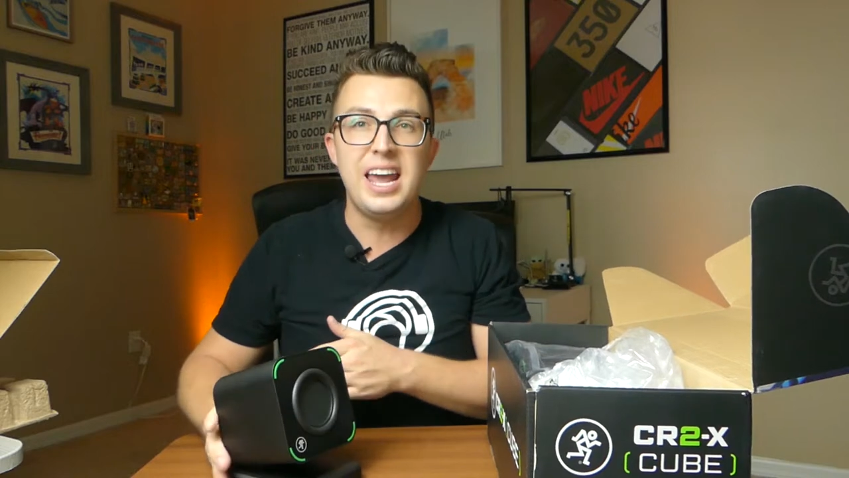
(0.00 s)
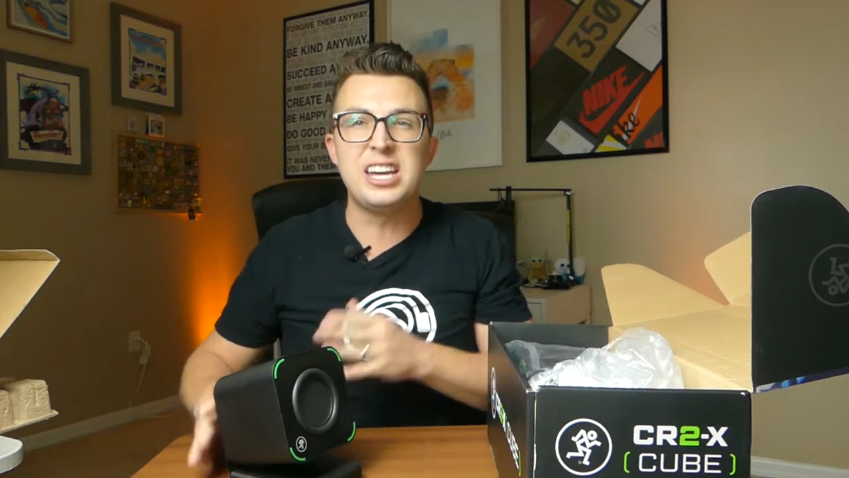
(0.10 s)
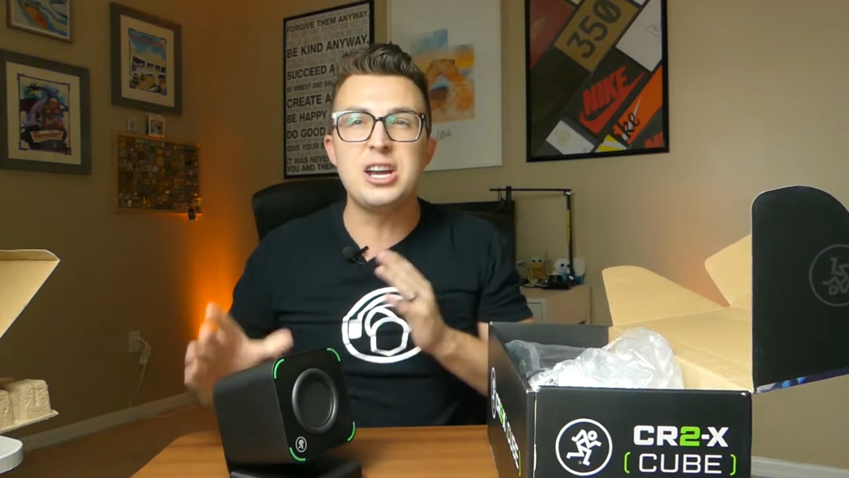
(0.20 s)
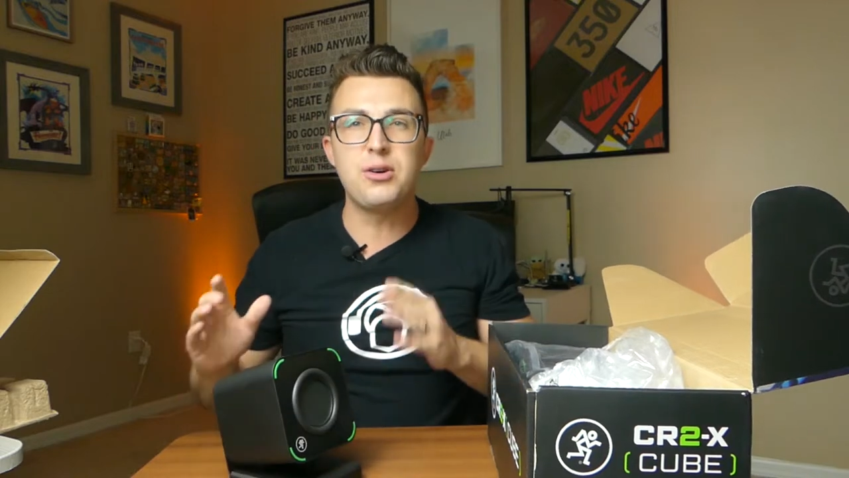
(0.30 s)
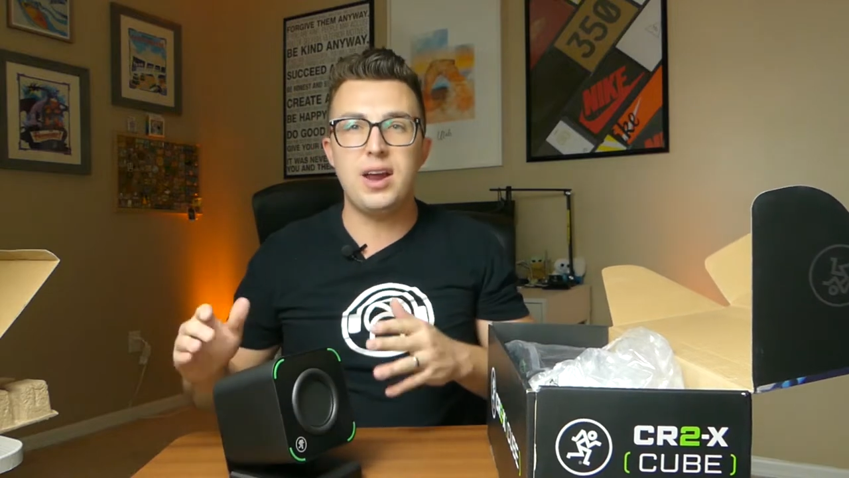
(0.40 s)

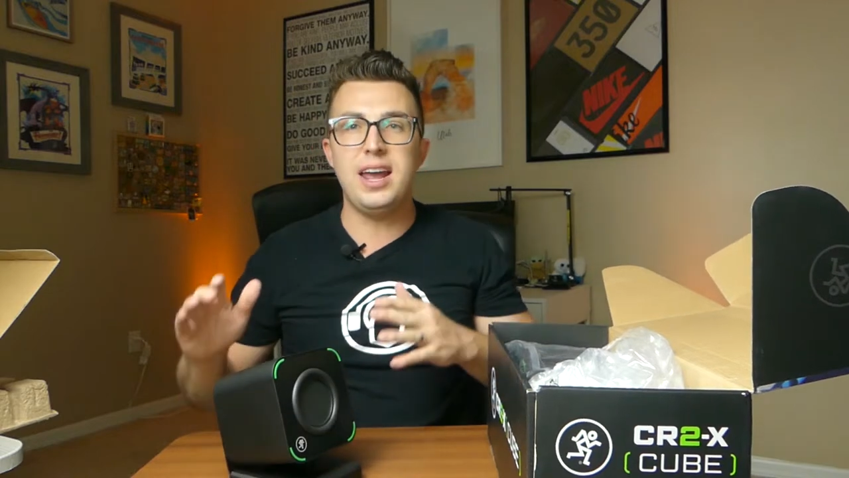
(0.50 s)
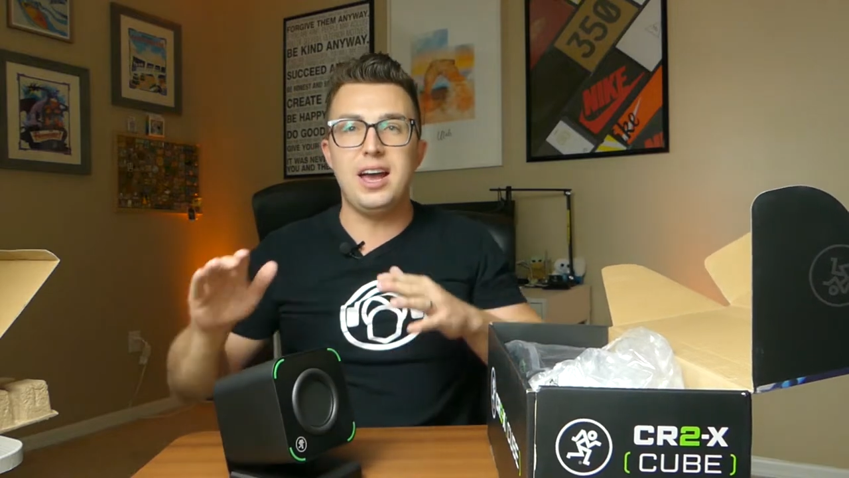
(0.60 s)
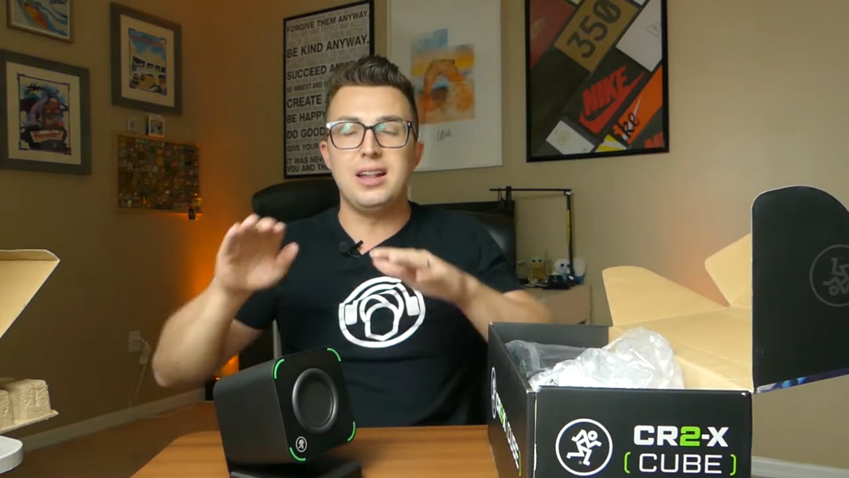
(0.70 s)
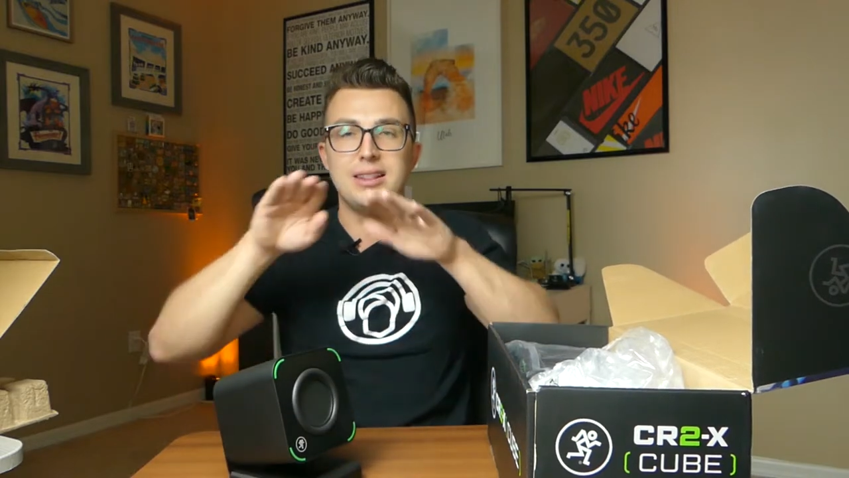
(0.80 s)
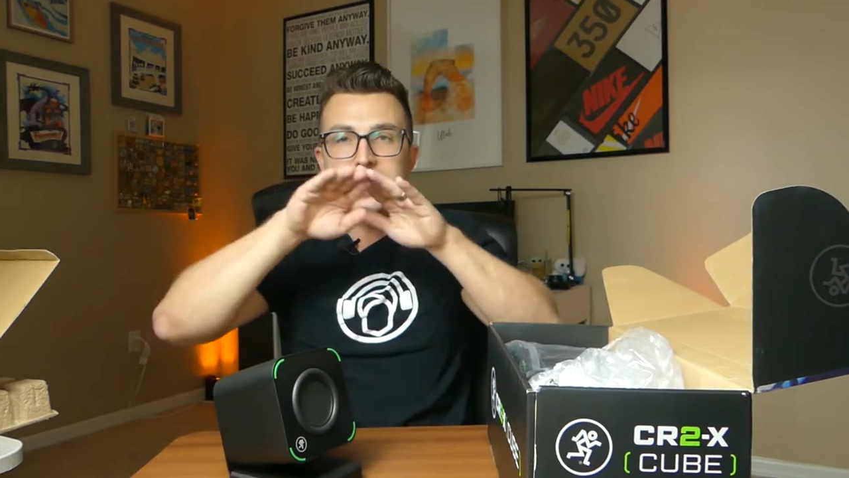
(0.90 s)
it can create
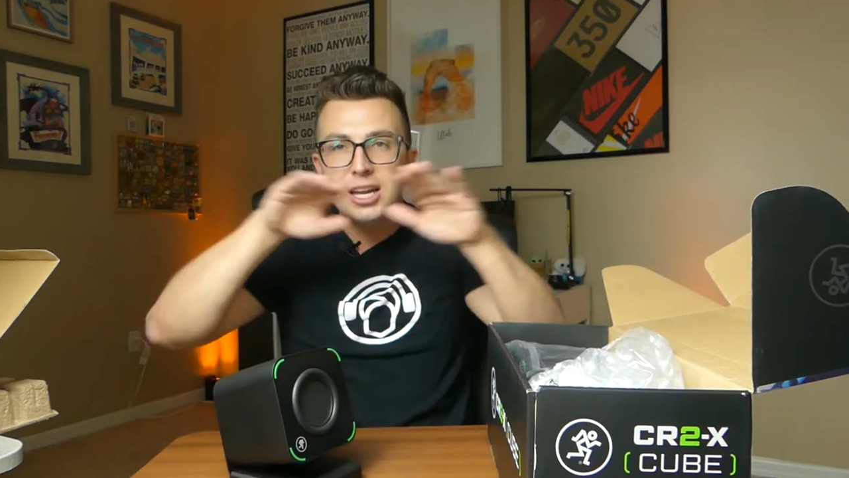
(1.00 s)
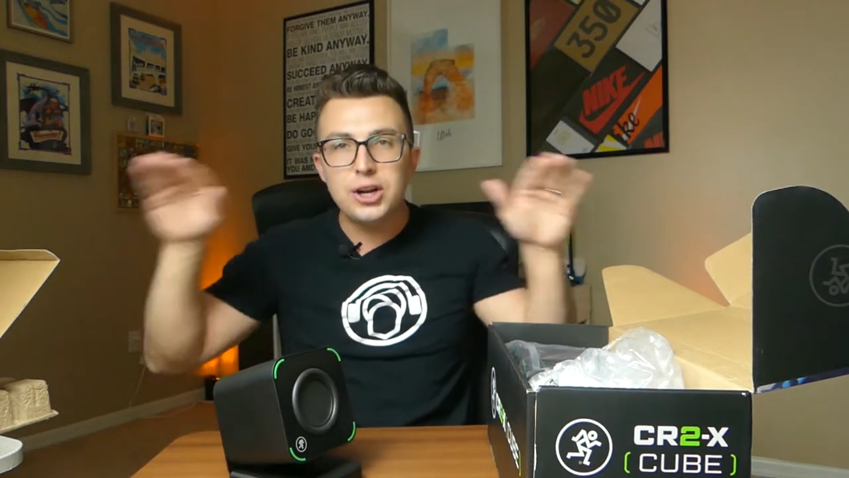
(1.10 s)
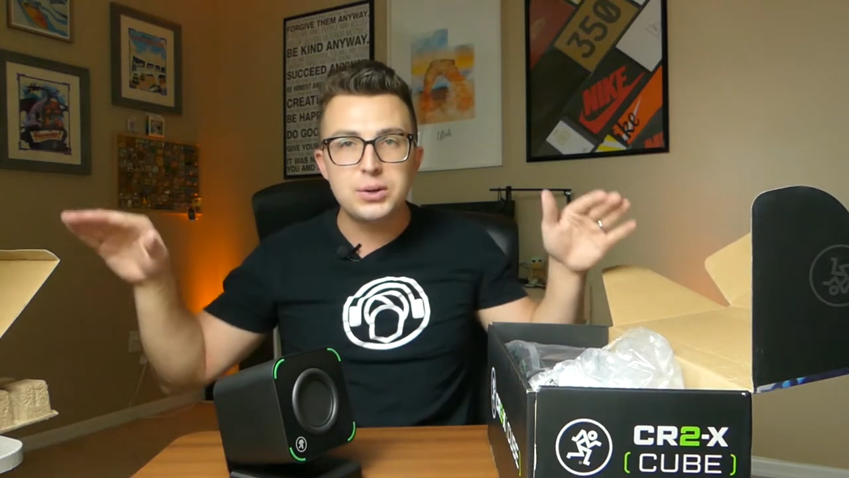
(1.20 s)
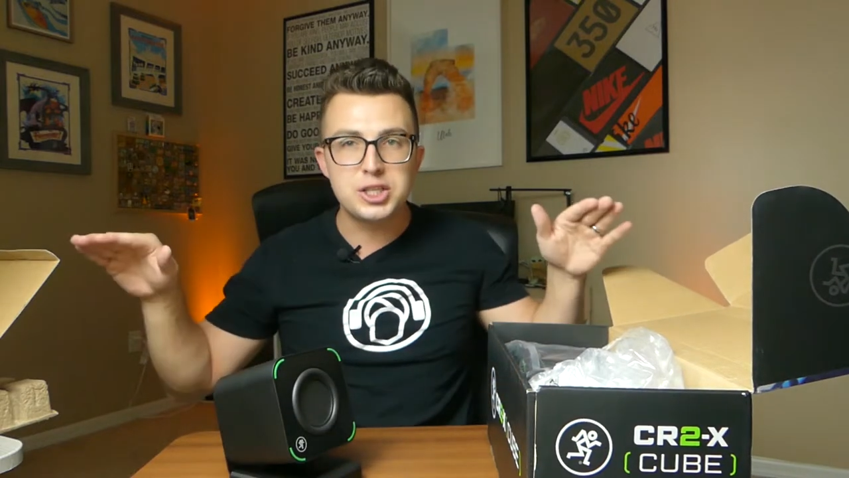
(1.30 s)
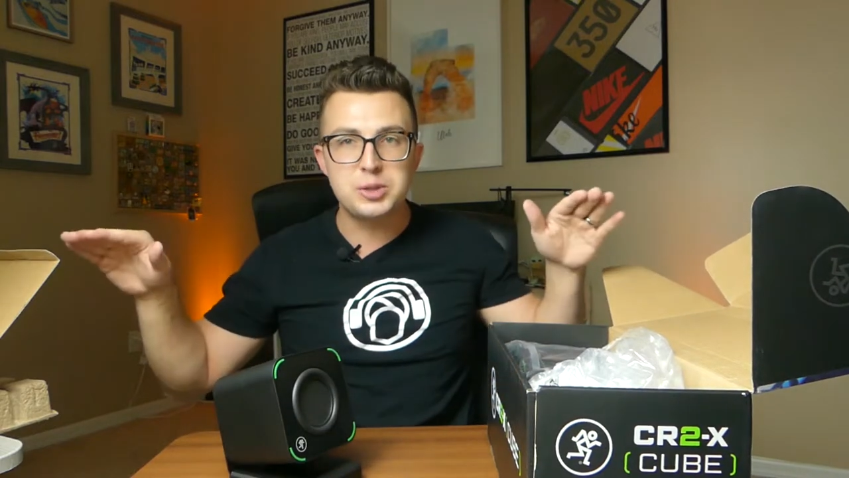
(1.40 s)
a
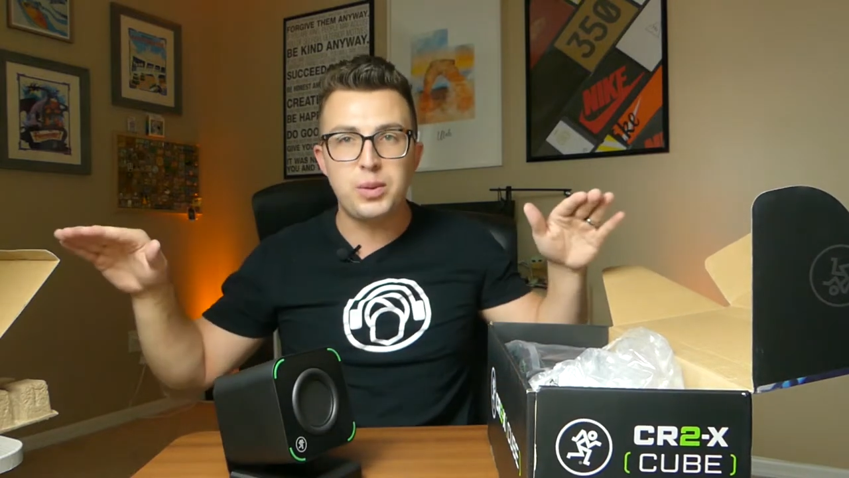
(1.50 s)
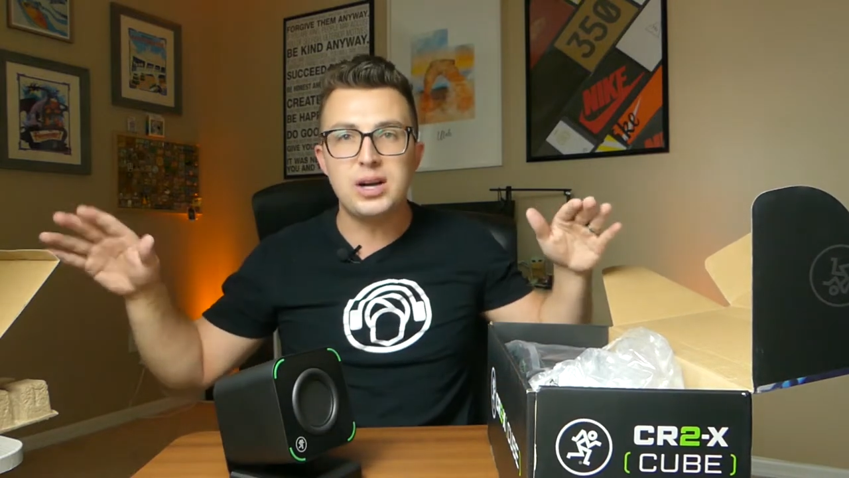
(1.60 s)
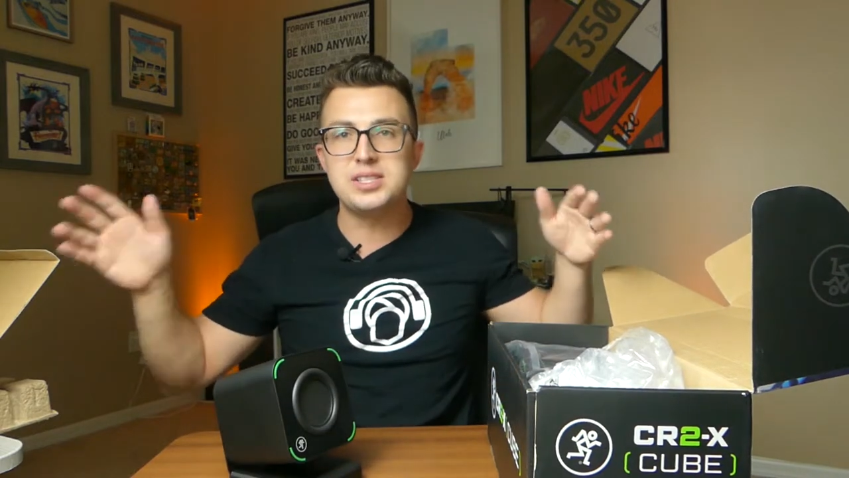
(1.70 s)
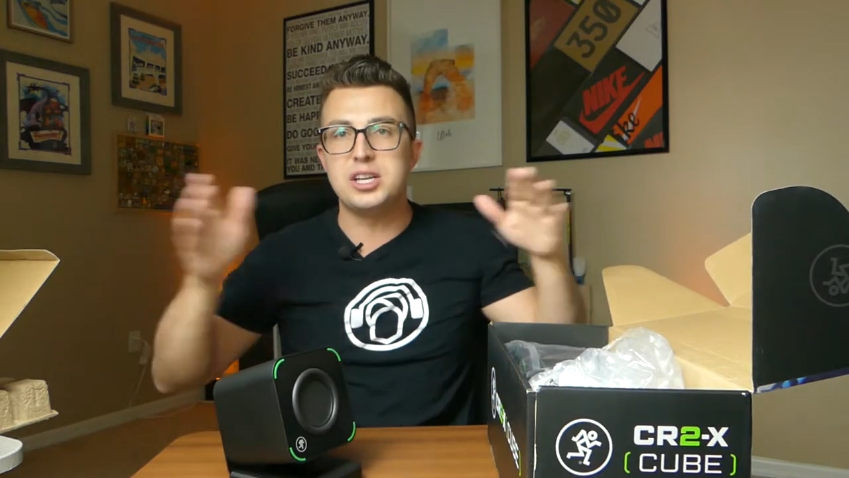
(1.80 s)
linear response